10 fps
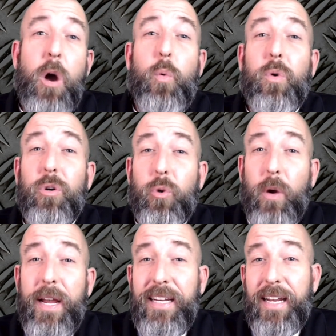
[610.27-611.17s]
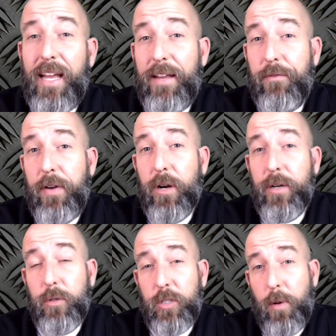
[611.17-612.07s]
were great and very
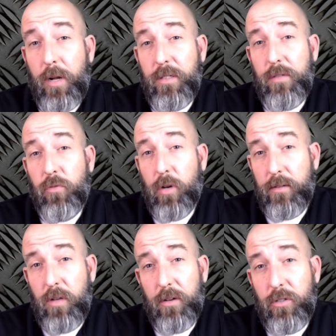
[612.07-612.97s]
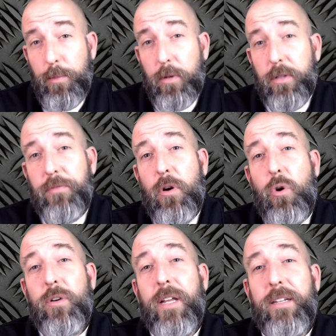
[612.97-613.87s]
responsive when I talked to them on the
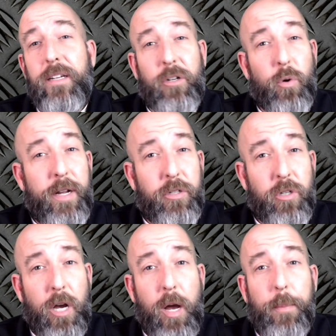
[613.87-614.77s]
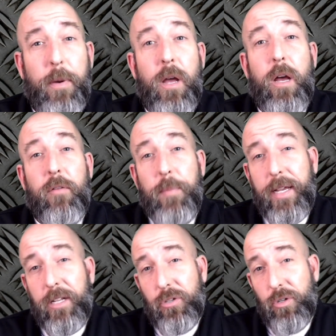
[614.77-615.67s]
phone and did a great job of
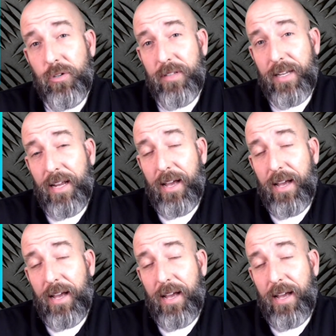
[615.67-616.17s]
making sure that